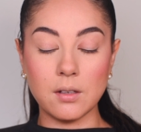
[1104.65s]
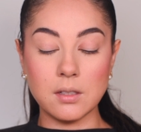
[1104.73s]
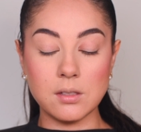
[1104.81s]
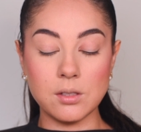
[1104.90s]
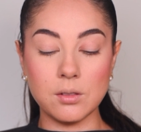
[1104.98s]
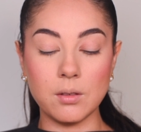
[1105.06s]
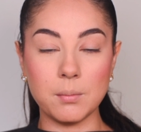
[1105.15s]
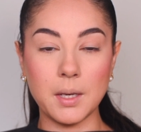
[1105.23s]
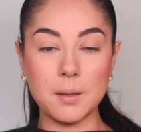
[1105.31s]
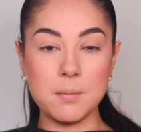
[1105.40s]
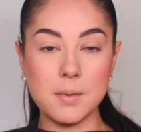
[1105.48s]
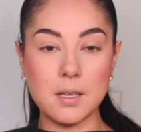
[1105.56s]
into my
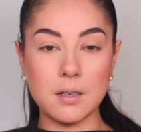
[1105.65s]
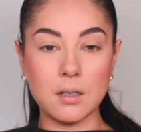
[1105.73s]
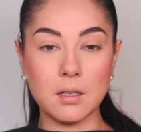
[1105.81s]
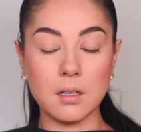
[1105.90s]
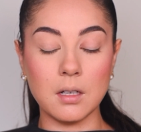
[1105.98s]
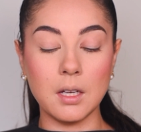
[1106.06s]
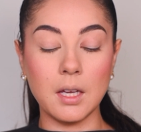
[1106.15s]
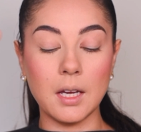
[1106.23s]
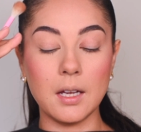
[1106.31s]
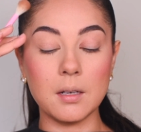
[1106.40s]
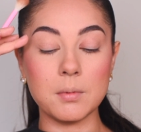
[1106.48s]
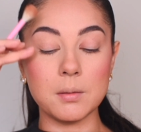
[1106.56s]
mirror,
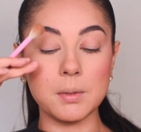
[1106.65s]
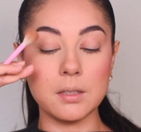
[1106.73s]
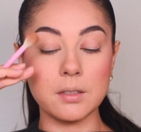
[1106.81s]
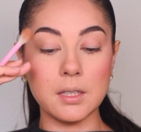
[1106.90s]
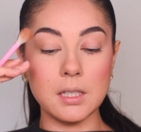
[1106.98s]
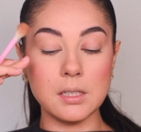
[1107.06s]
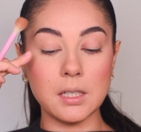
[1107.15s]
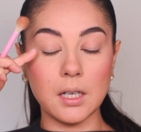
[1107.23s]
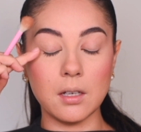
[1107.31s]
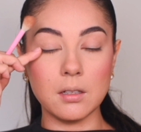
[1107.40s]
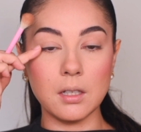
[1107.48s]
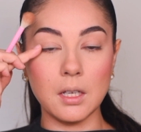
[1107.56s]
and I'm going to be looking
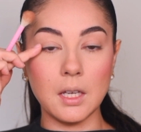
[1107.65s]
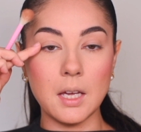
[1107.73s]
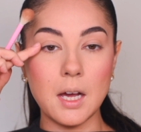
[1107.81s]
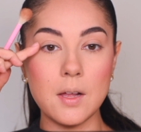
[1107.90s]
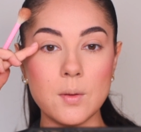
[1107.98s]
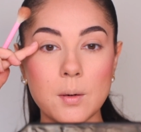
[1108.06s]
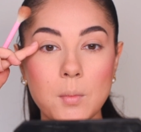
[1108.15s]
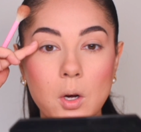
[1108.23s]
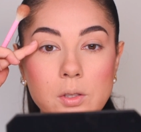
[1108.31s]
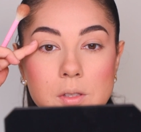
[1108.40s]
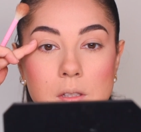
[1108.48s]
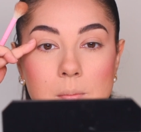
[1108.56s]
down, and then I'm
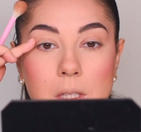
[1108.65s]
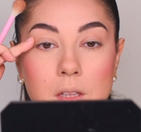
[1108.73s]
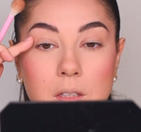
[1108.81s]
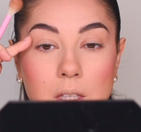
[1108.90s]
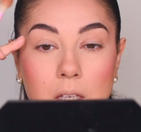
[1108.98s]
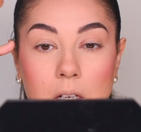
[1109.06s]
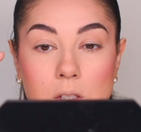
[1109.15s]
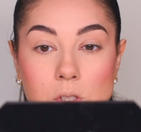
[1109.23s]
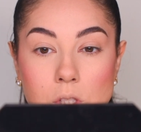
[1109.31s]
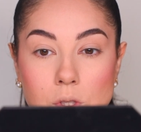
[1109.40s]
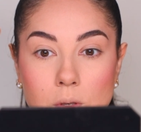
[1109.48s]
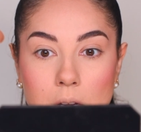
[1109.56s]
also going to be looking
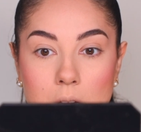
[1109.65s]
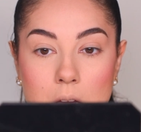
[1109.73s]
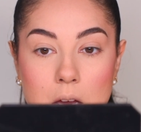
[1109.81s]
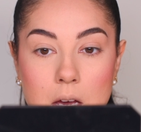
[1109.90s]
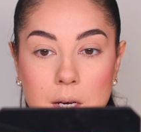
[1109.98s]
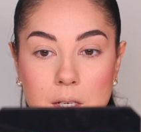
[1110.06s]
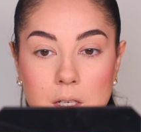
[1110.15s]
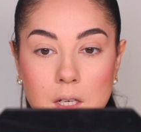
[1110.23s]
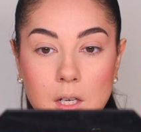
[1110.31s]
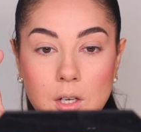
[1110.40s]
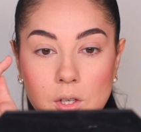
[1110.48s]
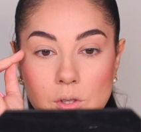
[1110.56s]
straight ahead.
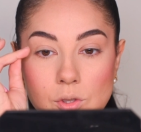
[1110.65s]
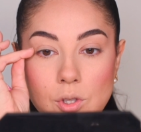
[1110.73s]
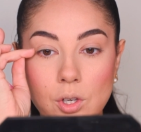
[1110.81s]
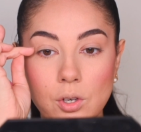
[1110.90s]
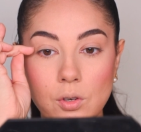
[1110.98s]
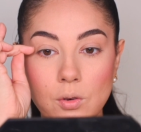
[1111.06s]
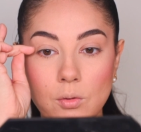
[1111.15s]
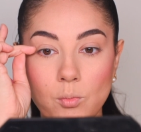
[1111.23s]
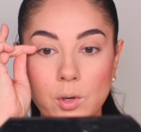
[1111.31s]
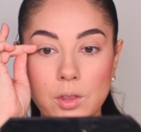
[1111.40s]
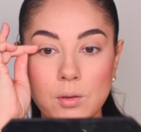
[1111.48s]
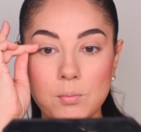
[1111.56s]
So
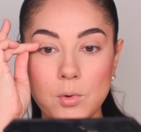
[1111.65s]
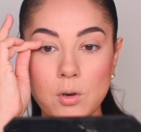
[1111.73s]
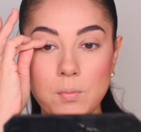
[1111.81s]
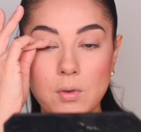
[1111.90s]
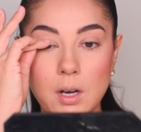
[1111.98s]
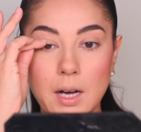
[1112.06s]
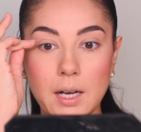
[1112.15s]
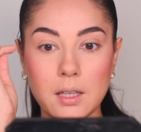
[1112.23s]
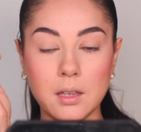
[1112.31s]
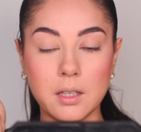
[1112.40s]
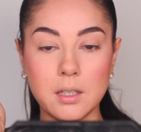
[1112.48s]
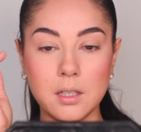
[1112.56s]
with the mobile
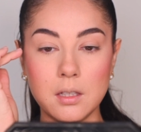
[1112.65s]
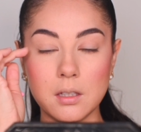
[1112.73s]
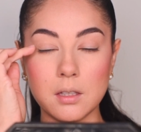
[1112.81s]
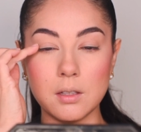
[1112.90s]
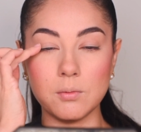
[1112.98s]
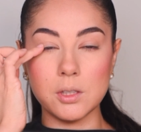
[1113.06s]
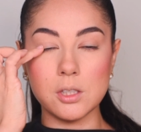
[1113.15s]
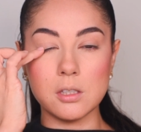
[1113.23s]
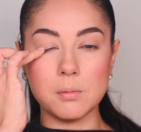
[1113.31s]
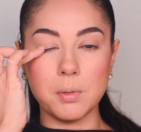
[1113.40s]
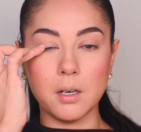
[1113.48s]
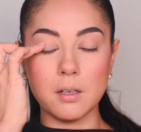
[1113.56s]
eyelid, which is the
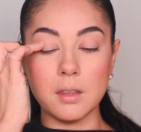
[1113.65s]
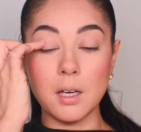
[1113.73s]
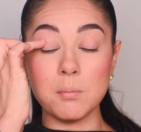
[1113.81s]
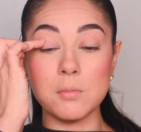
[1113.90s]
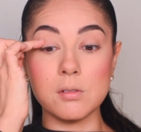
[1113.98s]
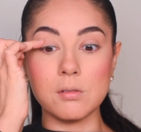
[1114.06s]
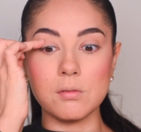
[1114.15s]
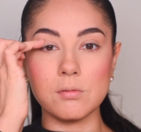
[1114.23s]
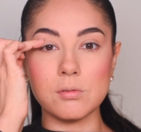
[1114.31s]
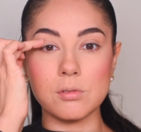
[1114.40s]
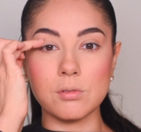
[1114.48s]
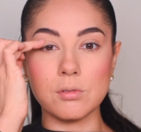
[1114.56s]
part that moves,